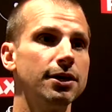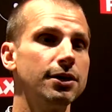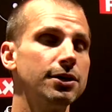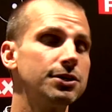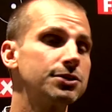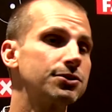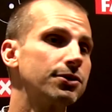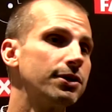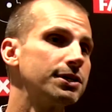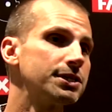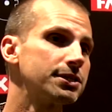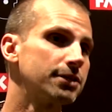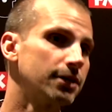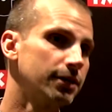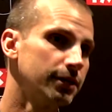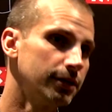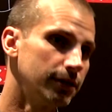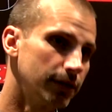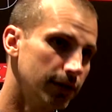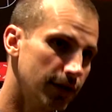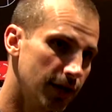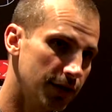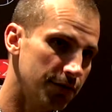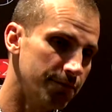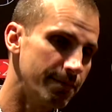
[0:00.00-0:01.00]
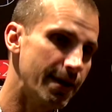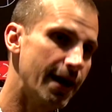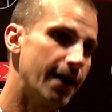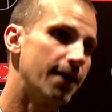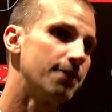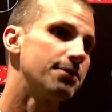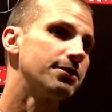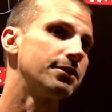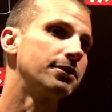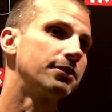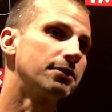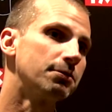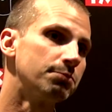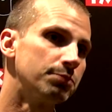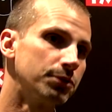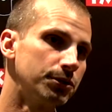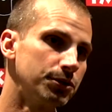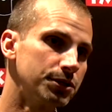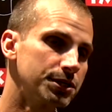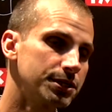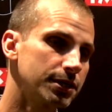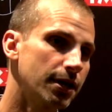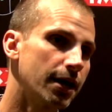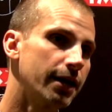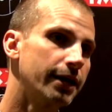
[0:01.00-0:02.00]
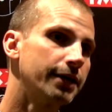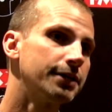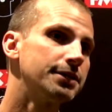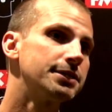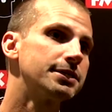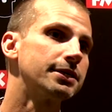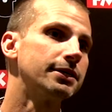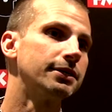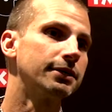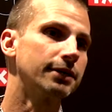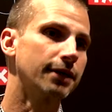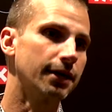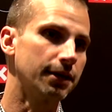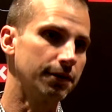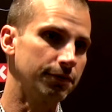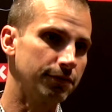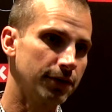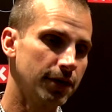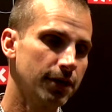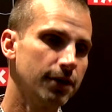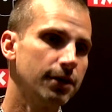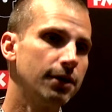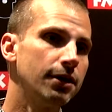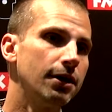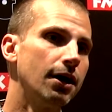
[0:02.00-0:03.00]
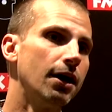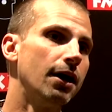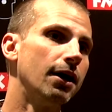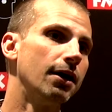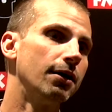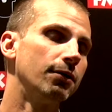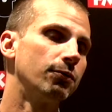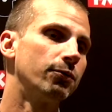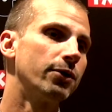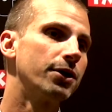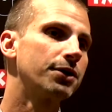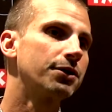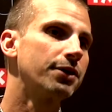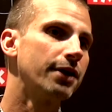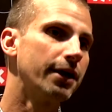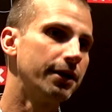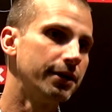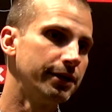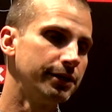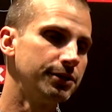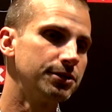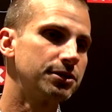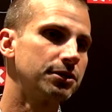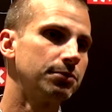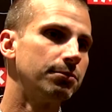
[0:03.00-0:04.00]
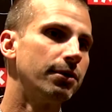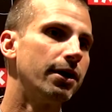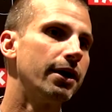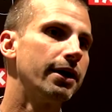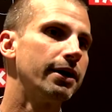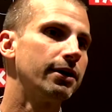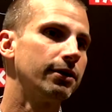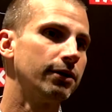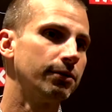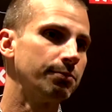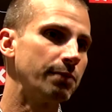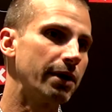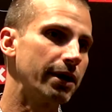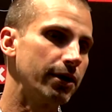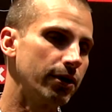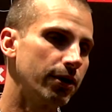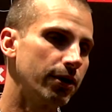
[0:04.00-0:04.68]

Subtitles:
So I studied a lot of math and computer science and kind of worked that into my